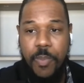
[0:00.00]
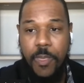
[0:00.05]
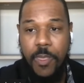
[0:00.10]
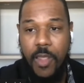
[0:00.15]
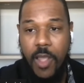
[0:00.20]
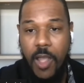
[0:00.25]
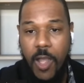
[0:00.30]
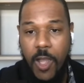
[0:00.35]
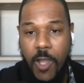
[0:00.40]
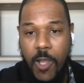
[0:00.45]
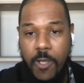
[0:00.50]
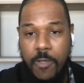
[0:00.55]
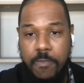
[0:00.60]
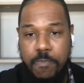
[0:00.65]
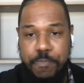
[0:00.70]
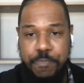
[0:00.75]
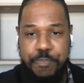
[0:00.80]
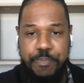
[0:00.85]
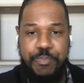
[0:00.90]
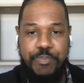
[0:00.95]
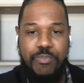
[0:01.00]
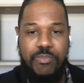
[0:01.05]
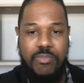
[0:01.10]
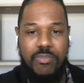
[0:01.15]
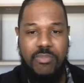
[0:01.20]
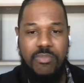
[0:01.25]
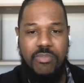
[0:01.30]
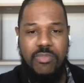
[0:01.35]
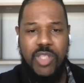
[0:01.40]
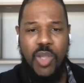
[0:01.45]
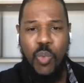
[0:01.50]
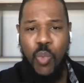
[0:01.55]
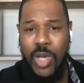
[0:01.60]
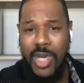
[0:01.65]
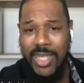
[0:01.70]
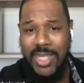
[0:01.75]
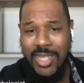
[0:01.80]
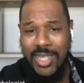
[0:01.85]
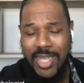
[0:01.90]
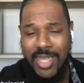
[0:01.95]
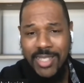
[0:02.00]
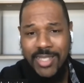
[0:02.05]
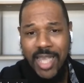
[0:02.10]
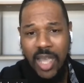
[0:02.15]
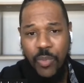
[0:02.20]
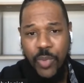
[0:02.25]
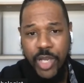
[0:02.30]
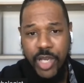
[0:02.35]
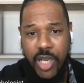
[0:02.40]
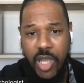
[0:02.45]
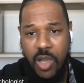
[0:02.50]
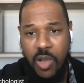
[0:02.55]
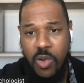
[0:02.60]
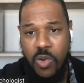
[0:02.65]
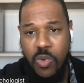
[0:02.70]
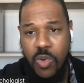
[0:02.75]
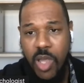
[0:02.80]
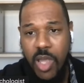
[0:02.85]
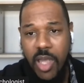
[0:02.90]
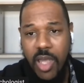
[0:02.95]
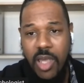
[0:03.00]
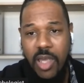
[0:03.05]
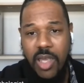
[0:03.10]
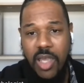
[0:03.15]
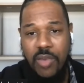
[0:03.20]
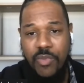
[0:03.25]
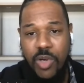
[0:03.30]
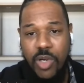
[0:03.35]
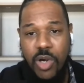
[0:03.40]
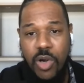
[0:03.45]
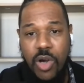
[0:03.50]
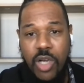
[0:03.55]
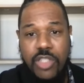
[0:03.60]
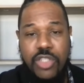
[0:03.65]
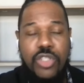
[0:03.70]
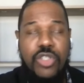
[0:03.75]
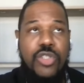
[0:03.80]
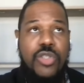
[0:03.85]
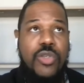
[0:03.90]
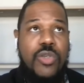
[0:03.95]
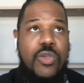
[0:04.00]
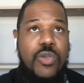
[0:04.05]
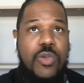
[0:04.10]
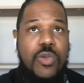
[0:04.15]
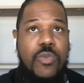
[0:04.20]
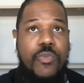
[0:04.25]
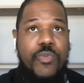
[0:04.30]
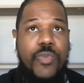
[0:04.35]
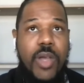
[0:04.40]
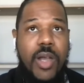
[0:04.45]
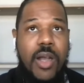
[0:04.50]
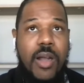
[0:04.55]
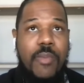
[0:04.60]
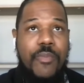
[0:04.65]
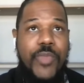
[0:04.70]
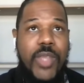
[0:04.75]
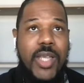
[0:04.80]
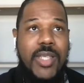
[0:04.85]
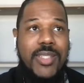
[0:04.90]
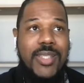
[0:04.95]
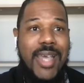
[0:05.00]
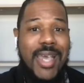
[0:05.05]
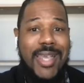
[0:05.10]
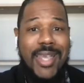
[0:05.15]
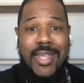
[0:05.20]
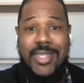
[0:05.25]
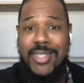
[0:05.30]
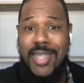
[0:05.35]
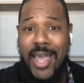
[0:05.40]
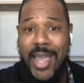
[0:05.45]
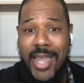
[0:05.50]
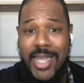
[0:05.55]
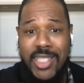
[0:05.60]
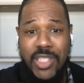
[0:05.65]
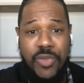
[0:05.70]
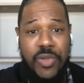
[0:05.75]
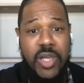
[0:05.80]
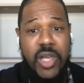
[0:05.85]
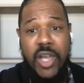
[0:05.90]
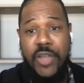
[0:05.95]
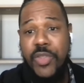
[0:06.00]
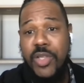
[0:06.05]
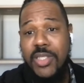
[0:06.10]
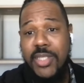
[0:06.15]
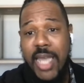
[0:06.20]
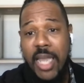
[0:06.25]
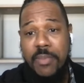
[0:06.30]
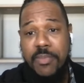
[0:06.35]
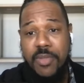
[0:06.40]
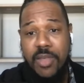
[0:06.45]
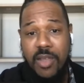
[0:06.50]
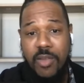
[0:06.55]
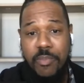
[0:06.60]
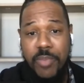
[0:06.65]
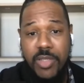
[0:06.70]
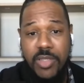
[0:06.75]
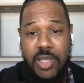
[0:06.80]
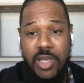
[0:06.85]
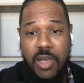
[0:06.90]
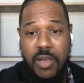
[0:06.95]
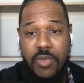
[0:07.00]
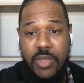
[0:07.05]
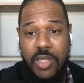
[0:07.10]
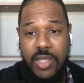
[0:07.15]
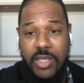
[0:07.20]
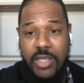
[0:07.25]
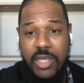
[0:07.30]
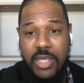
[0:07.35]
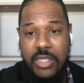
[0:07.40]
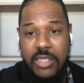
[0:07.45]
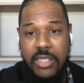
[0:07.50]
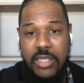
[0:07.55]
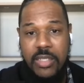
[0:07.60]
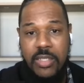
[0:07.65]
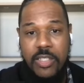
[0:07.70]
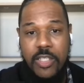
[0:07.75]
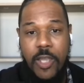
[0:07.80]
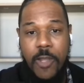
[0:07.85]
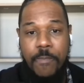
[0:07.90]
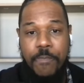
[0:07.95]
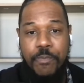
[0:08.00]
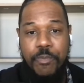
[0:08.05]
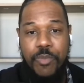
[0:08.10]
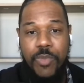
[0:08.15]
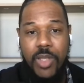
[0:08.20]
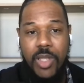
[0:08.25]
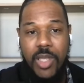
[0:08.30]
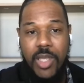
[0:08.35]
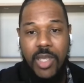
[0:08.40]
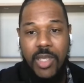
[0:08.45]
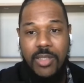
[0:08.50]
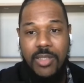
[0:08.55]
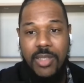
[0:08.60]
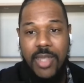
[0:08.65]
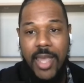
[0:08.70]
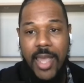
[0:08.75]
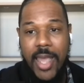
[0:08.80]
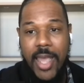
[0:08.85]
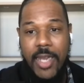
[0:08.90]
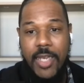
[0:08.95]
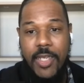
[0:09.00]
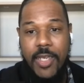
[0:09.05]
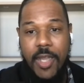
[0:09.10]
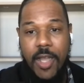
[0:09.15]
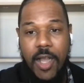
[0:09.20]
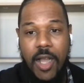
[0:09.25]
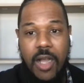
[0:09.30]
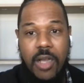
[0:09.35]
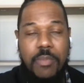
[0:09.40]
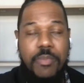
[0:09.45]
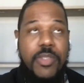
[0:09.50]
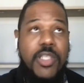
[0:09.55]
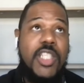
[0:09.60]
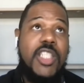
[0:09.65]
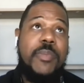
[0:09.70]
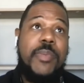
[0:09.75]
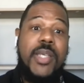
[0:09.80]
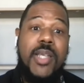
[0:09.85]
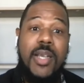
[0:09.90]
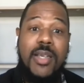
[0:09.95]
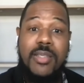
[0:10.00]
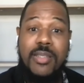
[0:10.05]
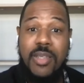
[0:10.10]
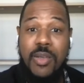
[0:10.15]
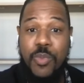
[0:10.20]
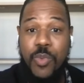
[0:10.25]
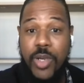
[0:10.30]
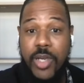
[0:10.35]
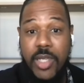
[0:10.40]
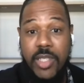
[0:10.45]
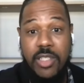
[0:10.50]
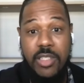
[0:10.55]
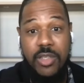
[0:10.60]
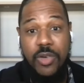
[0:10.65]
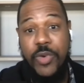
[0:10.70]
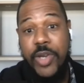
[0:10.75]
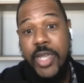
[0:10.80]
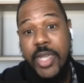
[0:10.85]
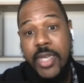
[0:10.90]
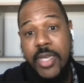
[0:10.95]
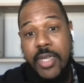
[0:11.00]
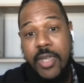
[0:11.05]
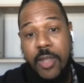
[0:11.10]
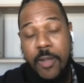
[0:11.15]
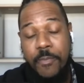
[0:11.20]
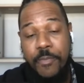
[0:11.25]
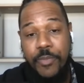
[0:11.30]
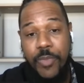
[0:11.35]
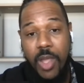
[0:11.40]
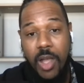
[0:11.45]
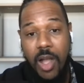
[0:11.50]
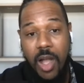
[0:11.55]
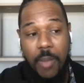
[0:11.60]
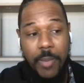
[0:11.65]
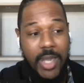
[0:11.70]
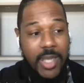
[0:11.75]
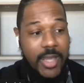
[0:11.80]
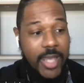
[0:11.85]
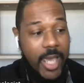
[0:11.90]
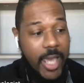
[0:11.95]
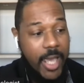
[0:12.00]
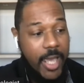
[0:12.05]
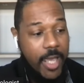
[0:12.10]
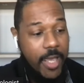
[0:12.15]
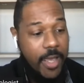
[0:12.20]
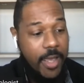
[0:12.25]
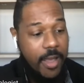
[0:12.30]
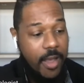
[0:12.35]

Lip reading: One of the things that we know in regards to things like anxiety or other types of mental health conditions is that just because someone is screened and they